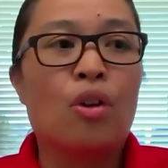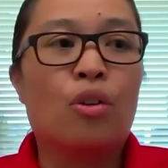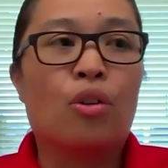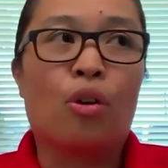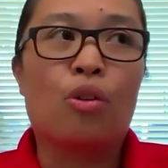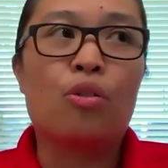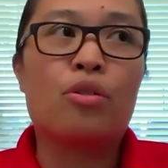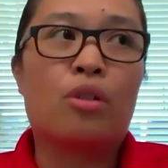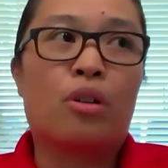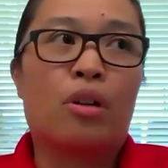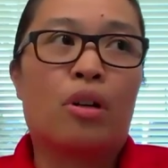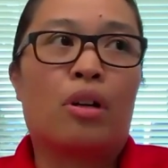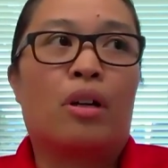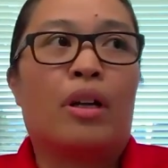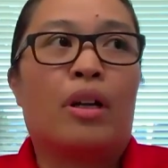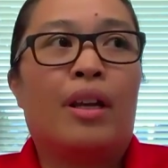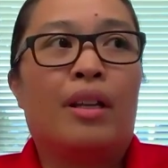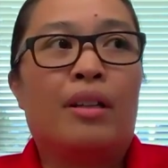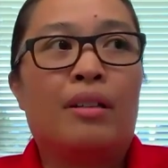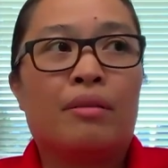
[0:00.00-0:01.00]
those are
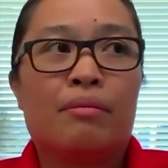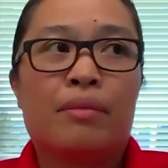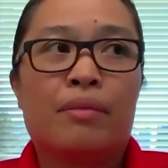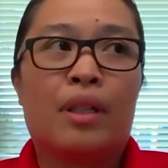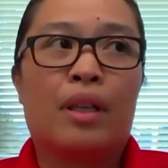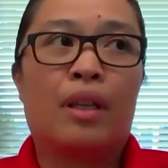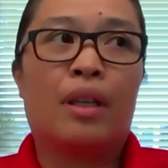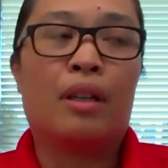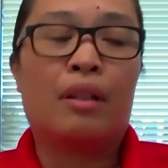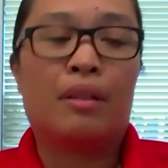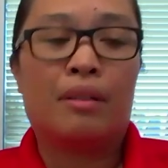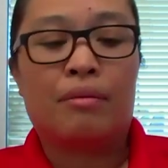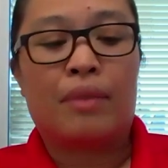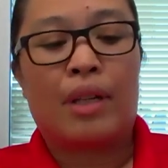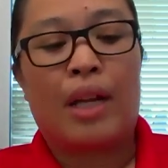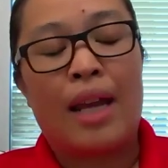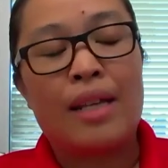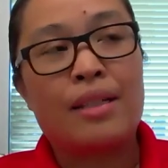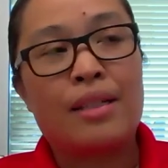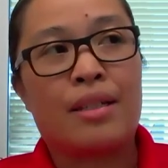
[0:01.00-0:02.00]
in in
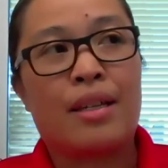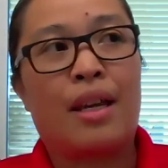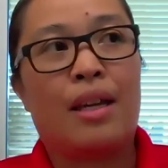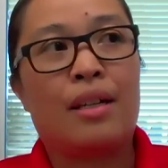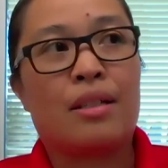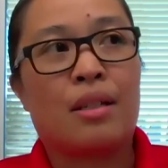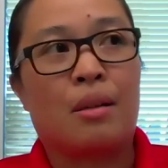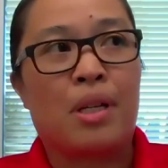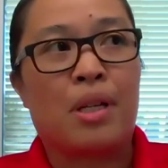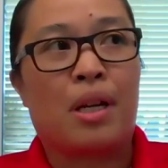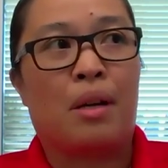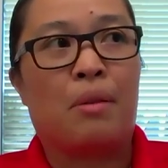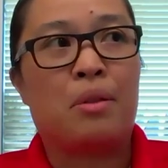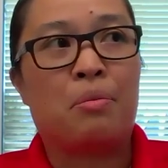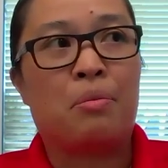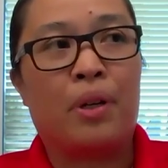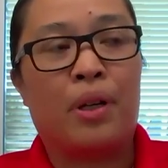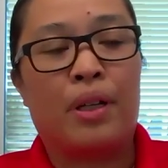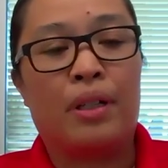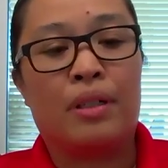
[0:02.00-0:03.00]
I hate to say it
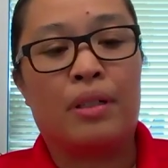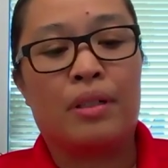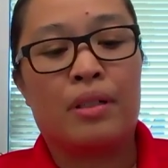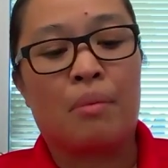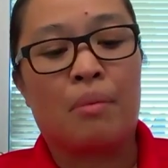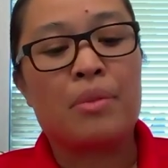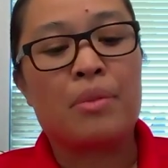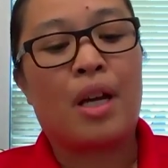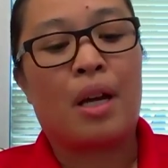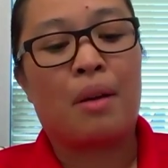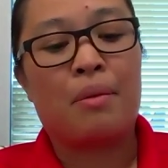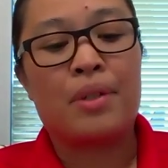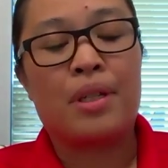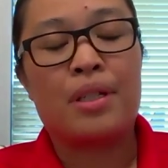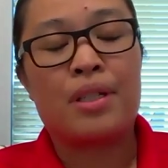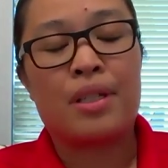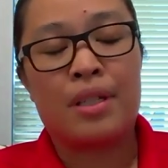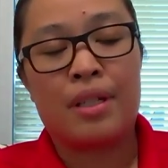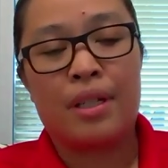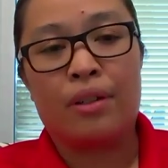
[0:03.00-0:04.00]
sometimes but sometimes
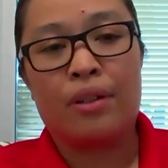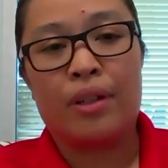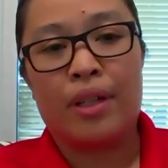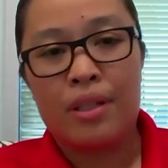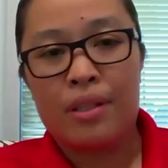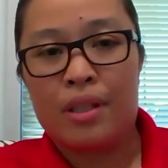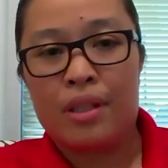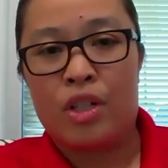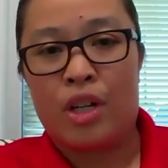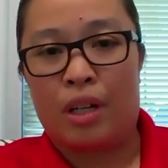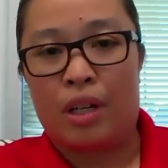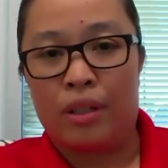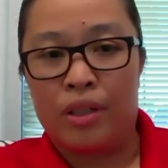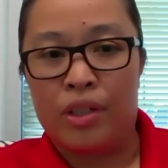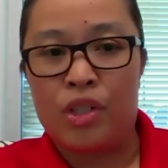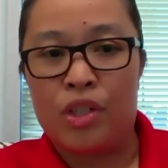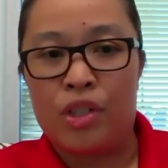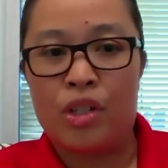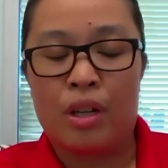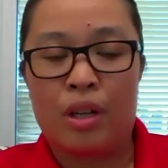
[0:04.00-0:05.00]
it still is a
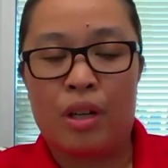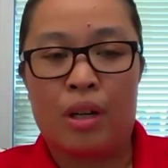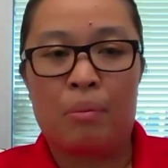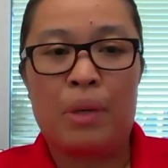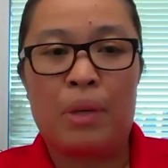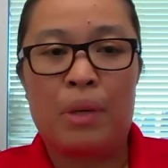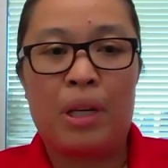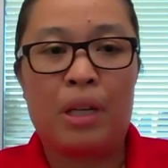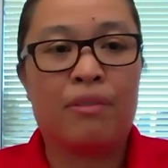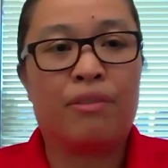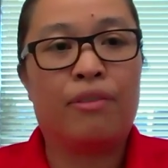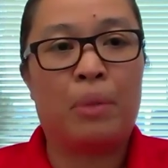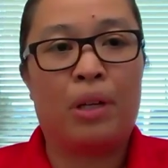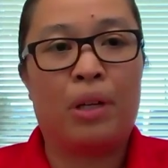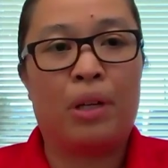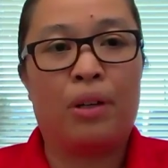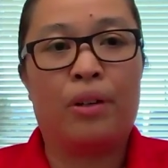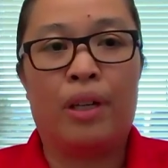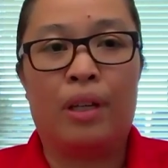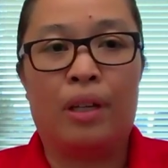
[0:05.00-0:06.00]
challenge uh, being a
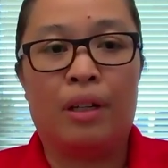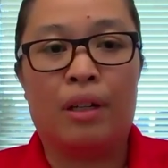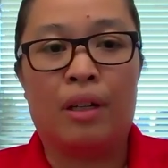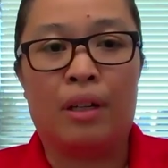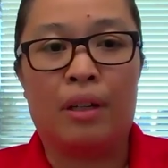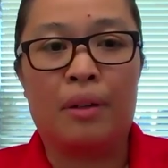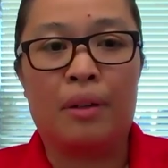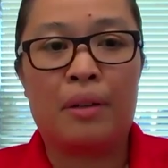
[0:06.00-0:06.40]
female in